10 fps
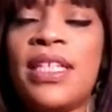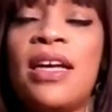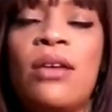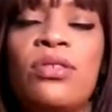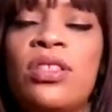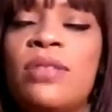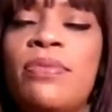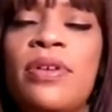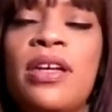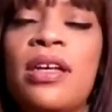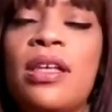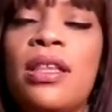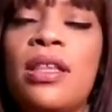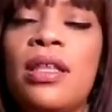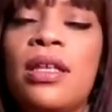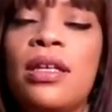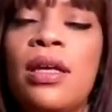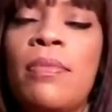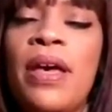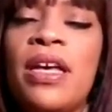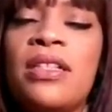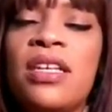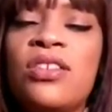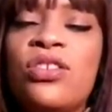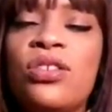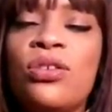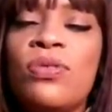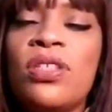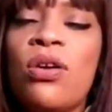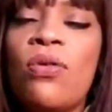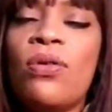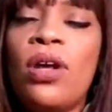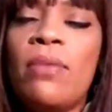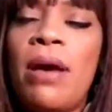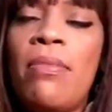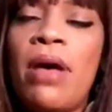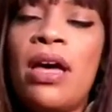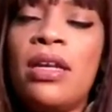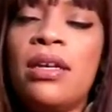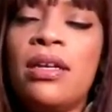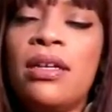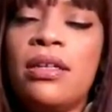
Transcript: And I'll just breathe and pay attention to what's going on in my body.